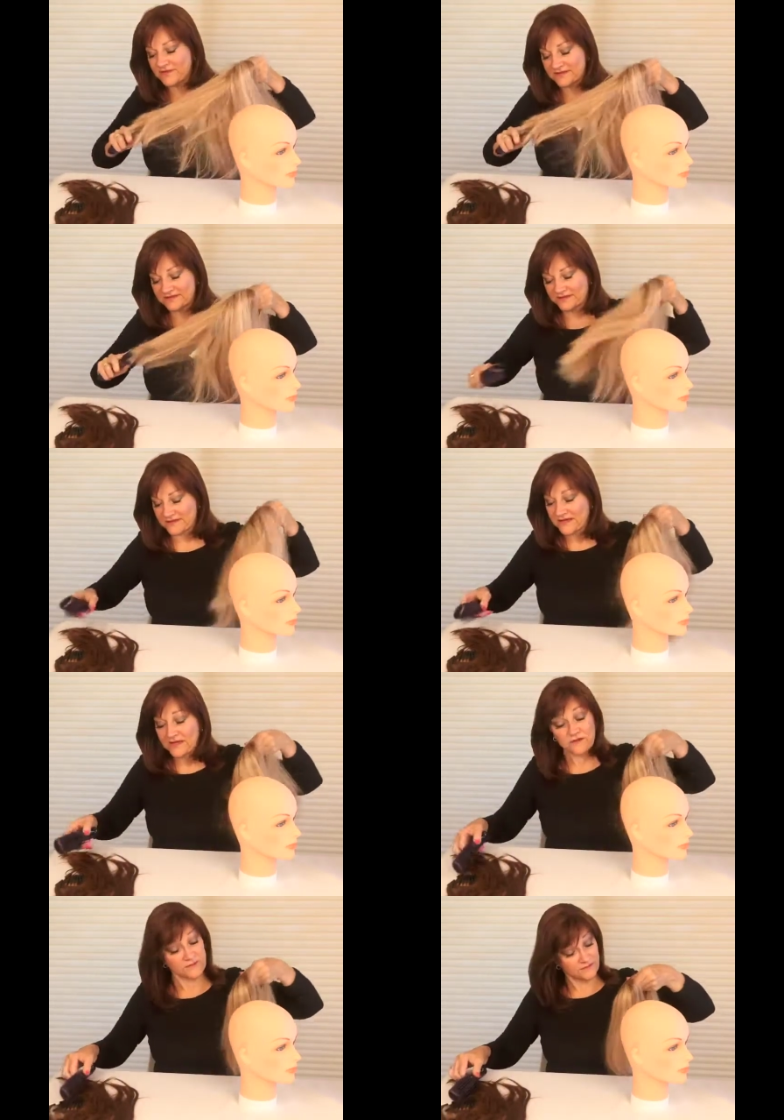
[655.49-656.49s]
and it's
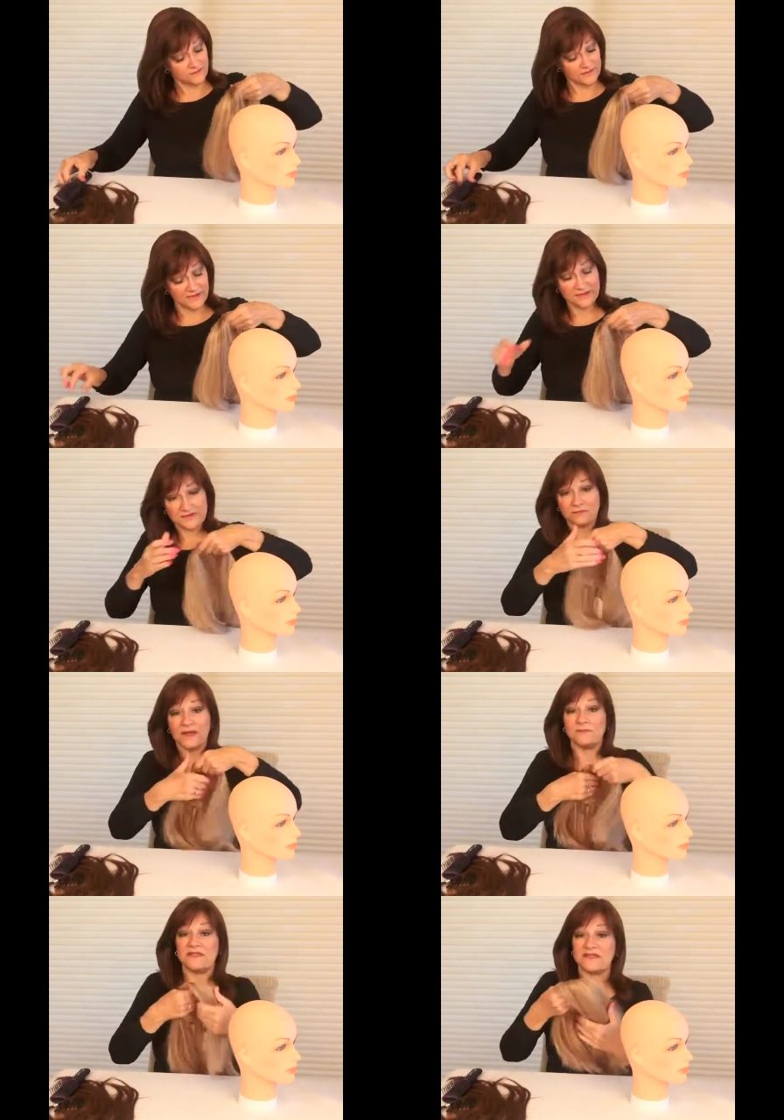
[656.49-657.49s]
and it
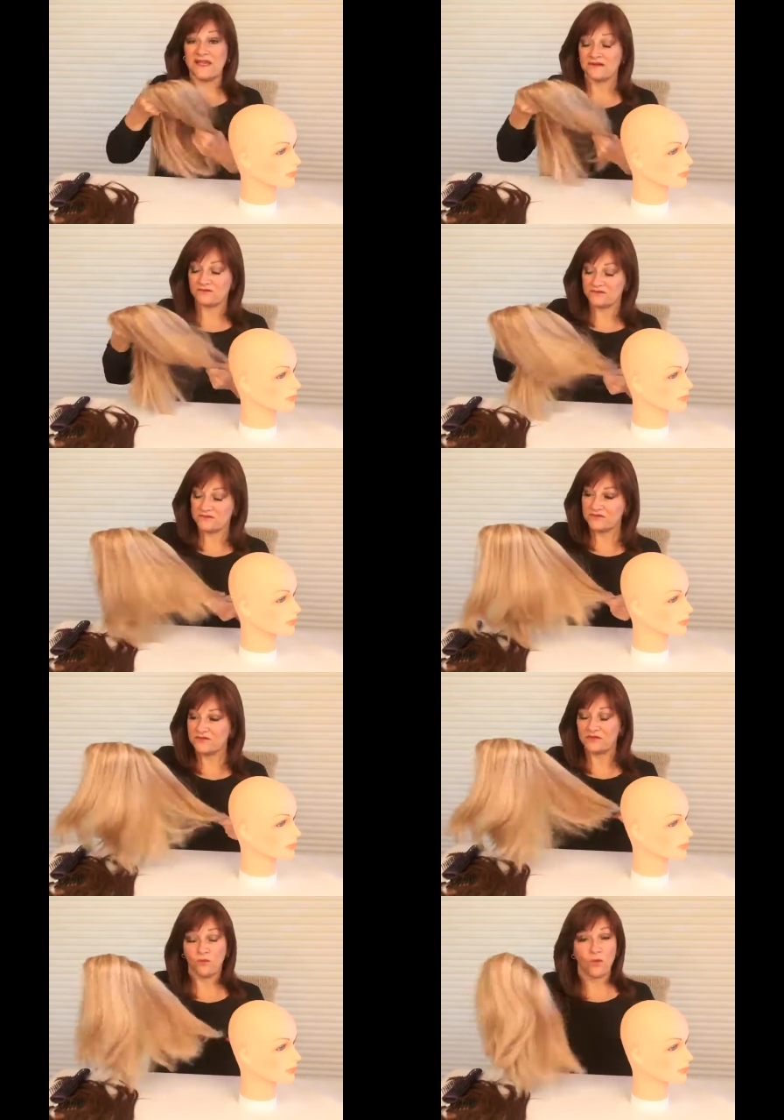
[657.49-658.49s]
might be tangled. You're
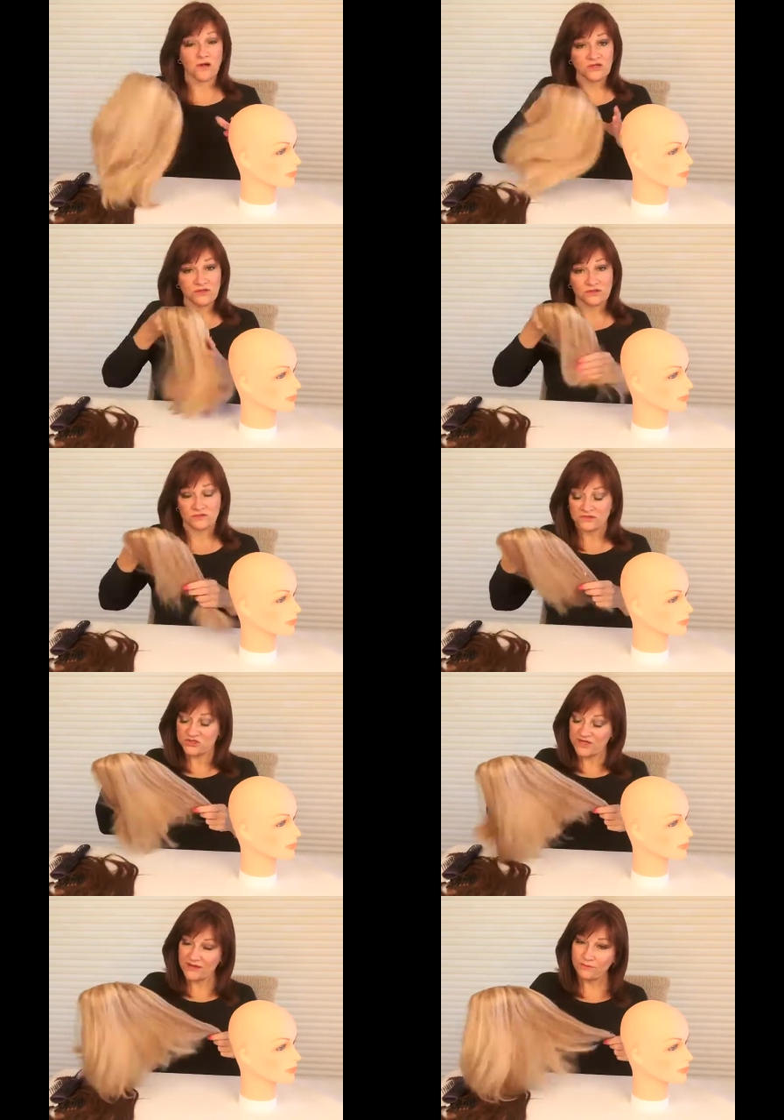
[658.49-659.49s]
going to wash it
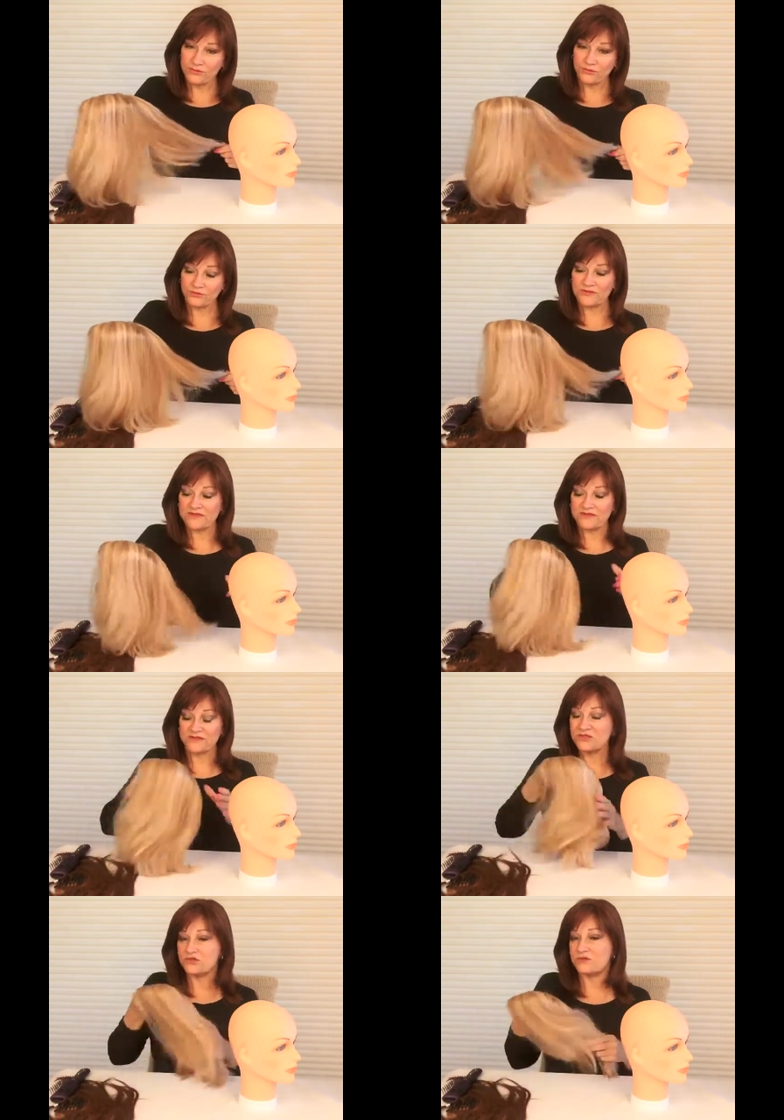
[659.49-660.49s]
shampoo,
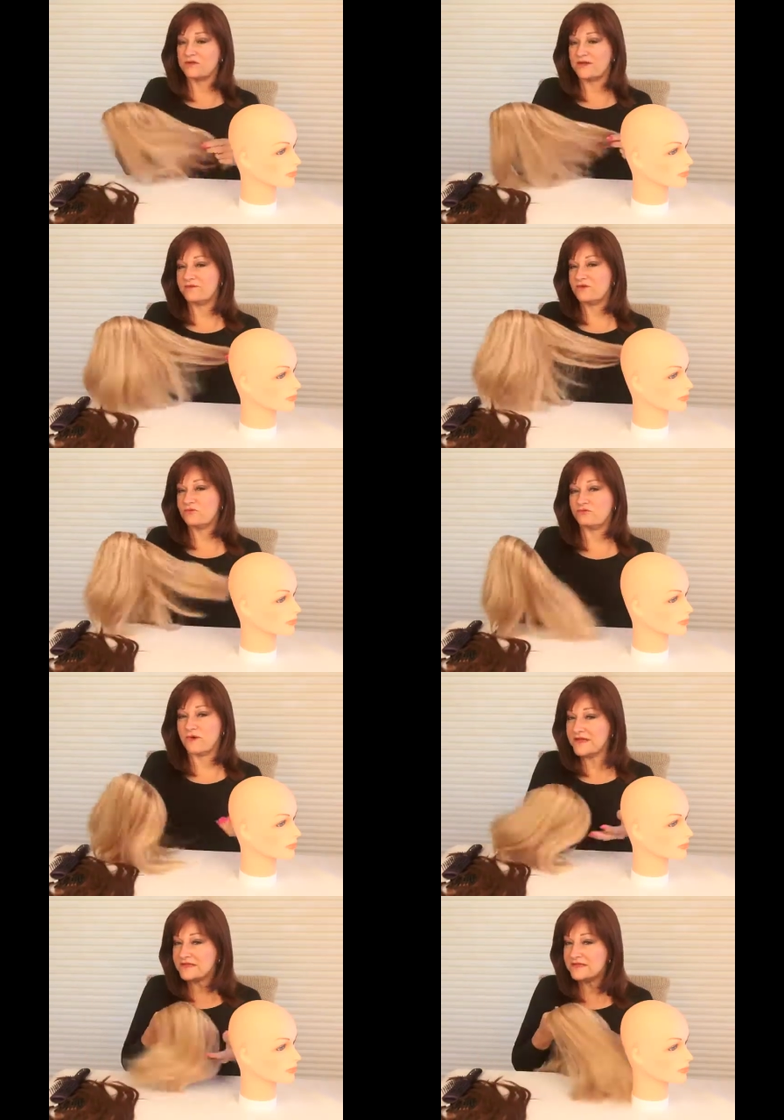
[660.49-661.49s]
conditioner. I have a
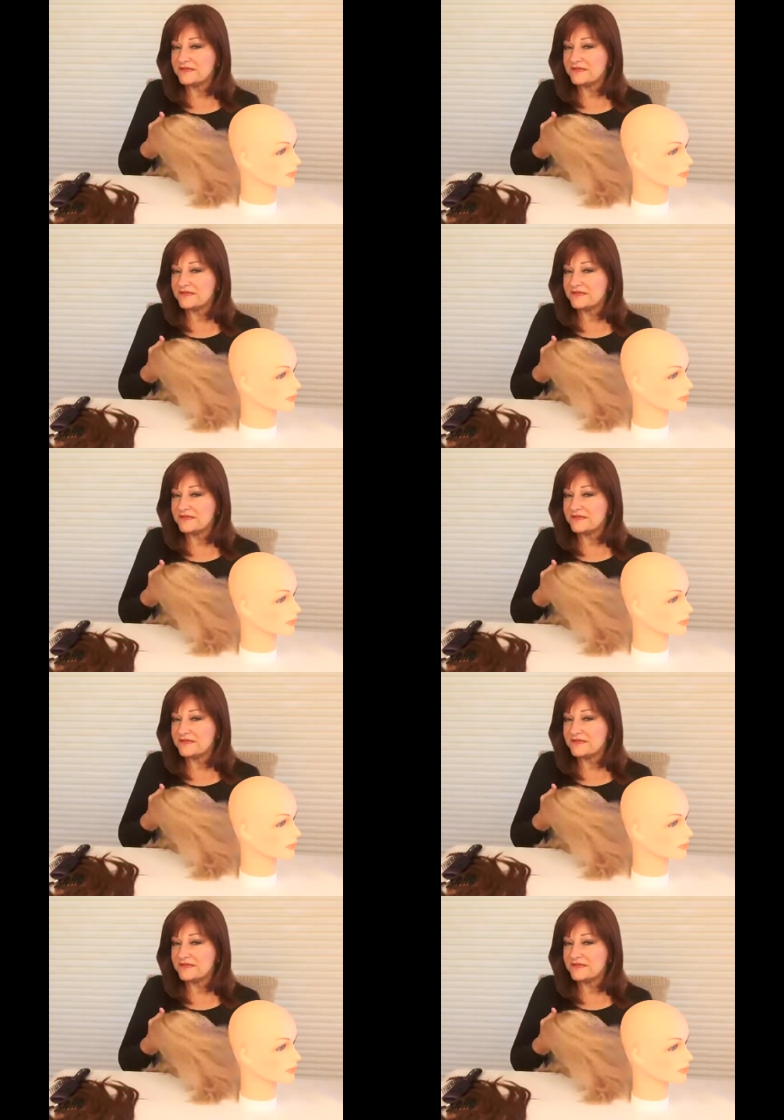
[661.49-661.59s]
great